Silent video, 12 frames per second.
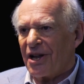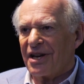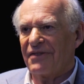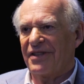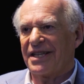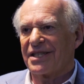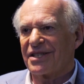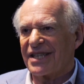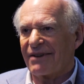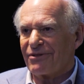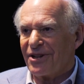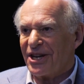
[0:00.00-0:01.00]
all of these
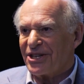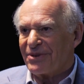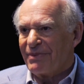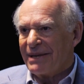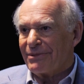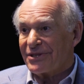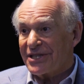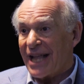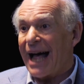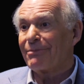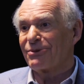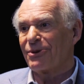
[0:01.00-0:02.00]
several hundred people
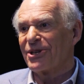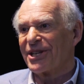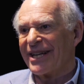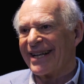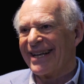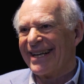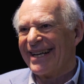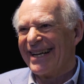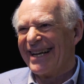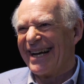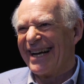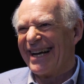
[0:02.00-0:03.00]
stopped working
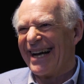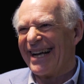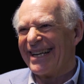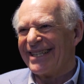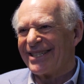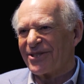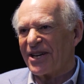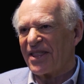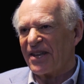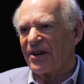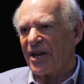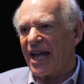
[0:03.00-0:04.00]
on string
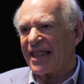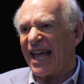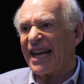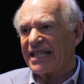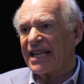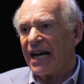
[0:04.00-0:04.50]
theory at that